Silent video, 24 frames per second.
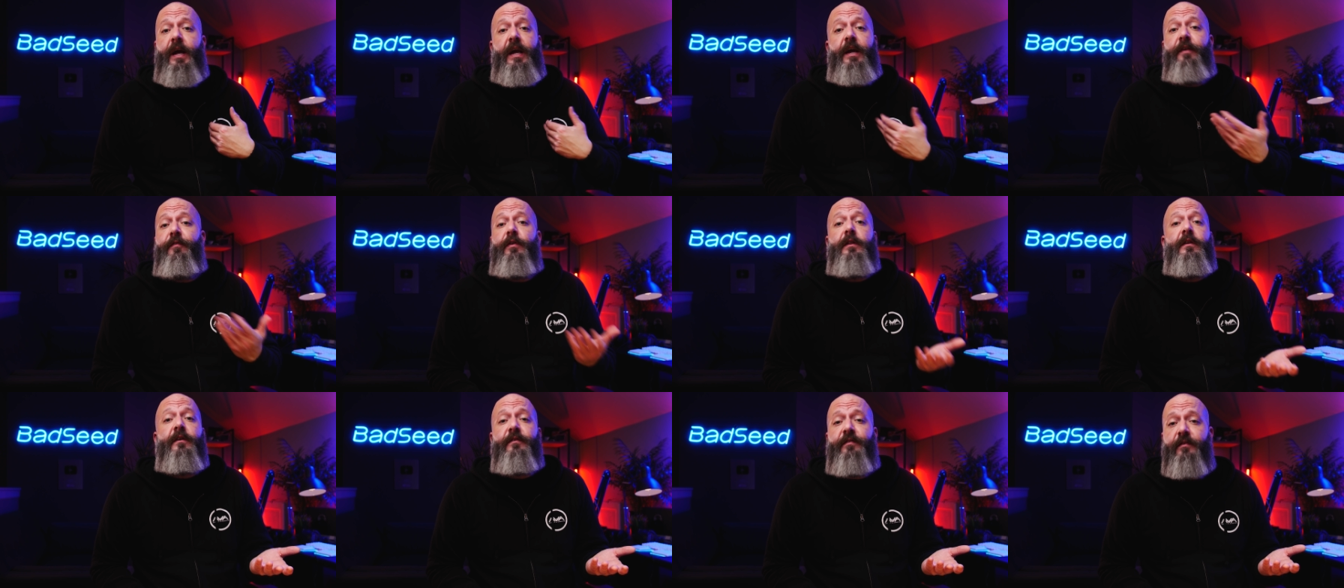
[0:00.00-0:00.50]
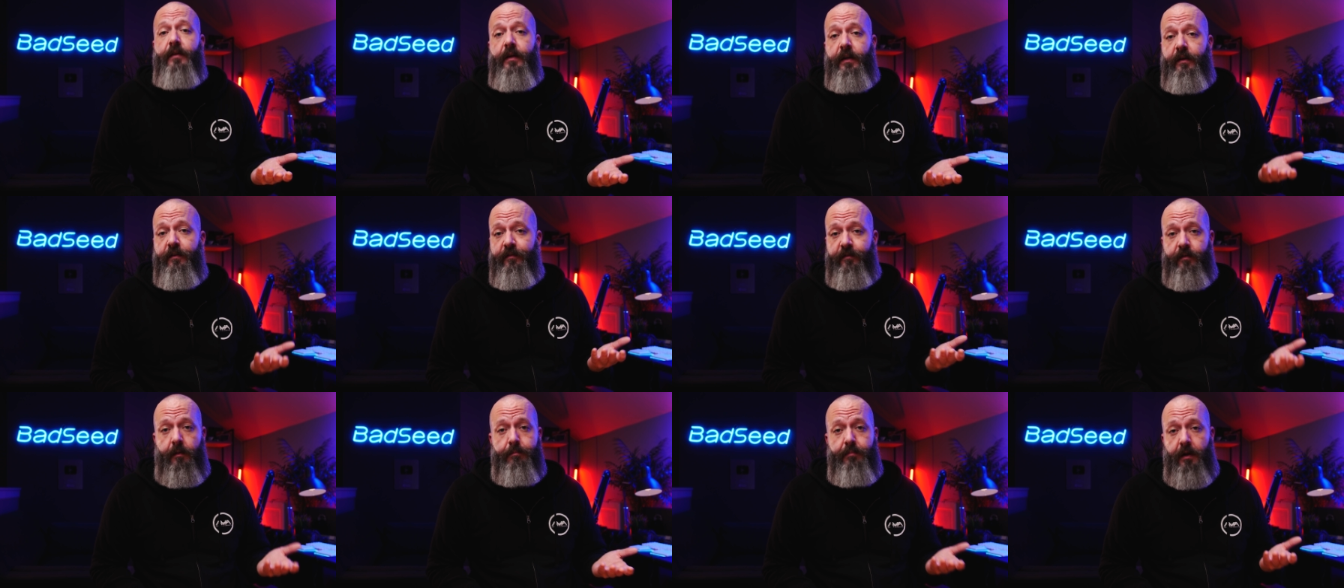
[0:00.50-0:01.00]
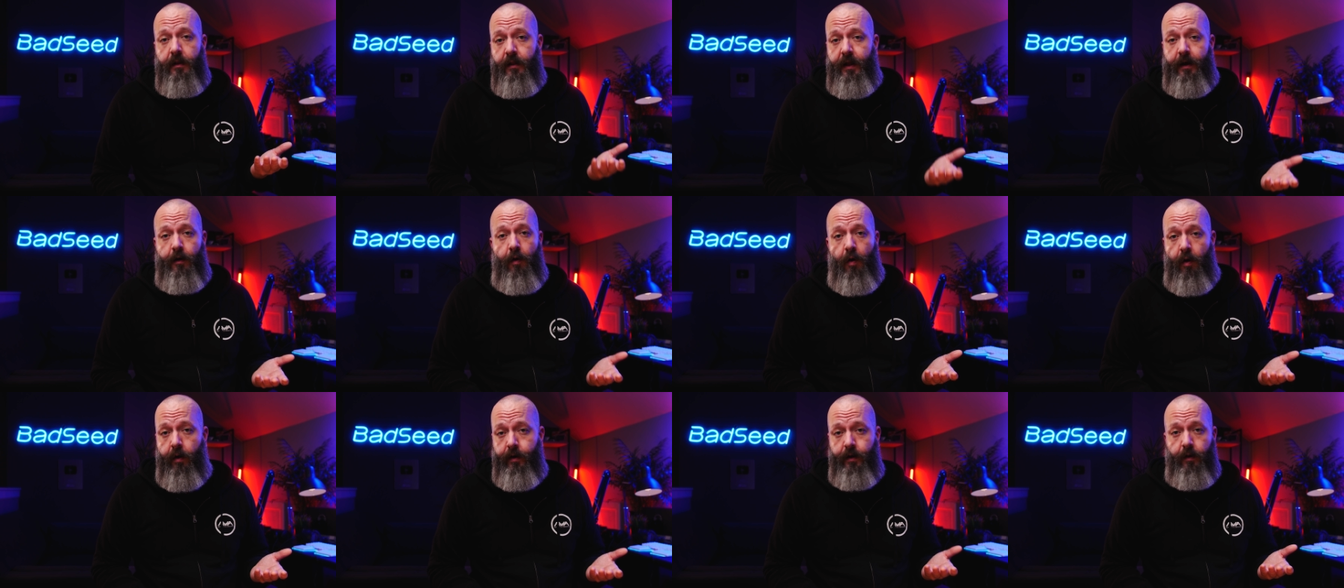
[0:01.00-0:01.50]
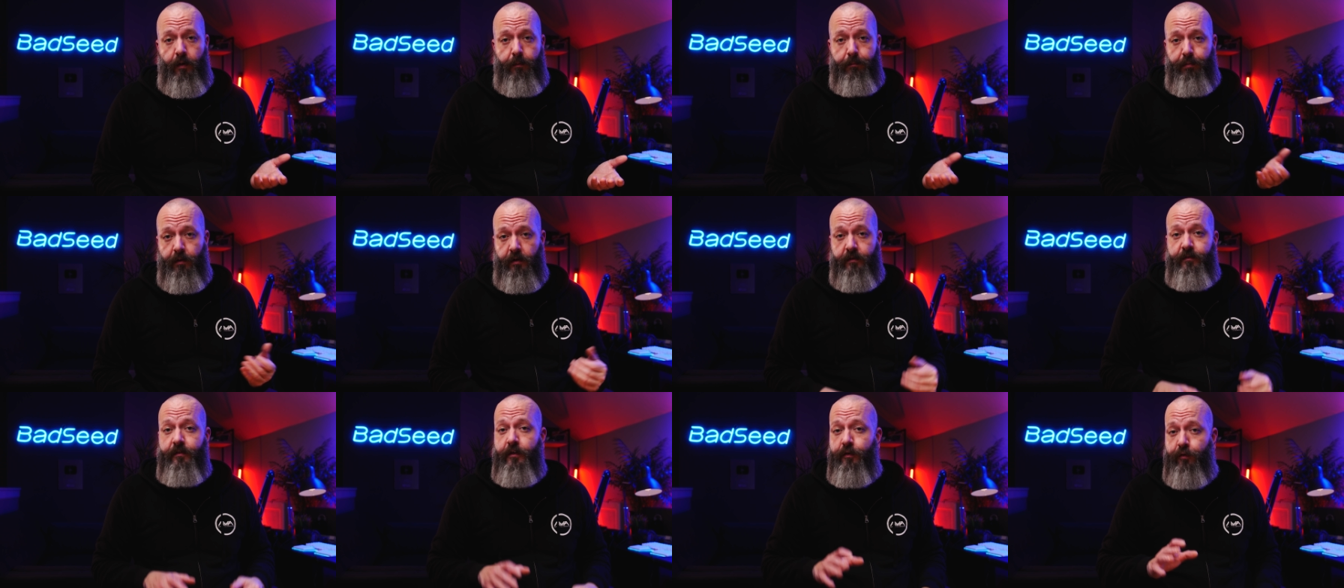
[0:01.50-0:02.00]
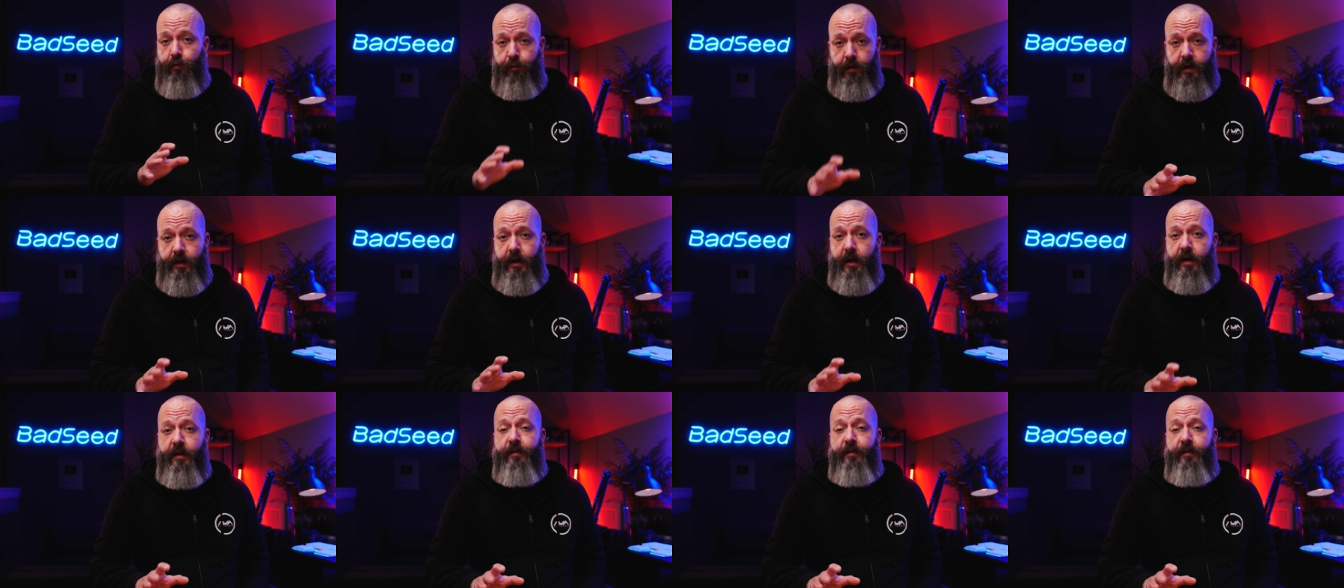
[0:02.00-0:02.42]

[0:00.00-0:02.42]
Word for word: even listening to something like audiobooks. The trick